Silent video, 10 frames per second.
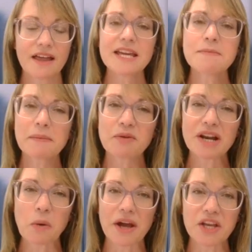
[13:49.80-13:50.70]
think it might be
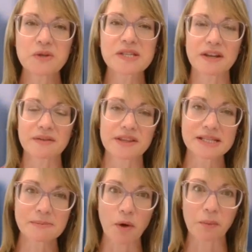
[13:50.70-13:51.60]
really quite useful if at
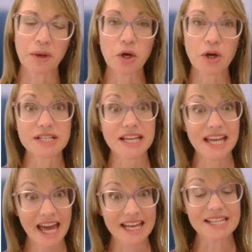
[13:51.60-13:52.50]
this point we look at a
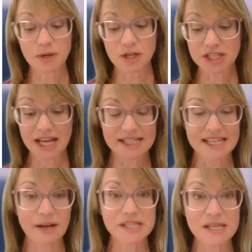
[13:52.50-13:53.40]
case which sets
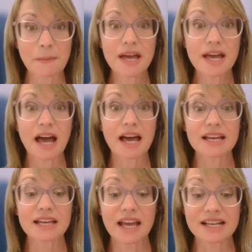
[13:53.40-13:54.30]
out some
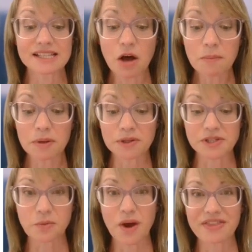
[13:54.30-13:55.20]
examples
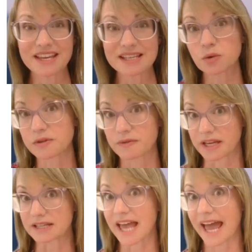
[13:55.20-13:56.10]
of when these sorts of
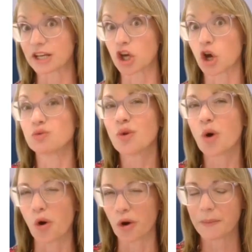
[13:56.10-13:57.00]
things can go
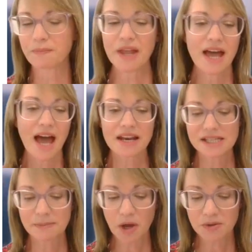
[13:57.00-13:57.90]
wrong. And I
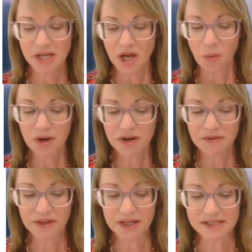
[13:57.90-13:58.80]
suppose one of
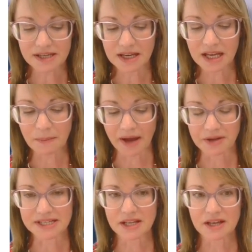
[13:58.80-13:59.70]
the things to think about
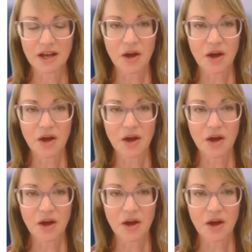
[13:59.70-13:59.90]
is that